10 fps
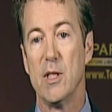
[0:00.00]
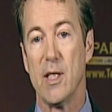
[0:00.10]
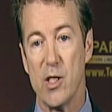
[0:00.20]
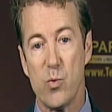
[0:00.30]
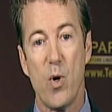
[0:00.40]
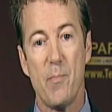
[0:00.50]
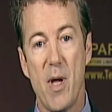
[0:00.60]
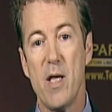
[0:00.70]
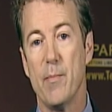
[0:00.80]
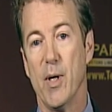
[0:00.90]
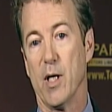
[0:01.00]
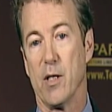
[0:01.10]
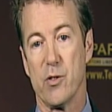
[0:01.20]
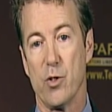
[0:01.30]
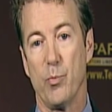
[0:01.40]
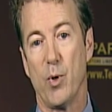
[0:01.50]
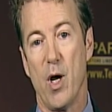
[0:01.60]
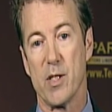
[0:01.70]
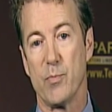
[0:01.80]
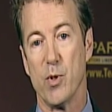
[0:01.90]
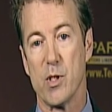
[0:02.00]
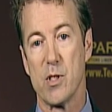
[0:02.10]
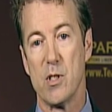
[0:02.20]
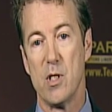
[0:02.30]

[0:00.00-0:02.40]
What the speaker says: is what made America so prosperous.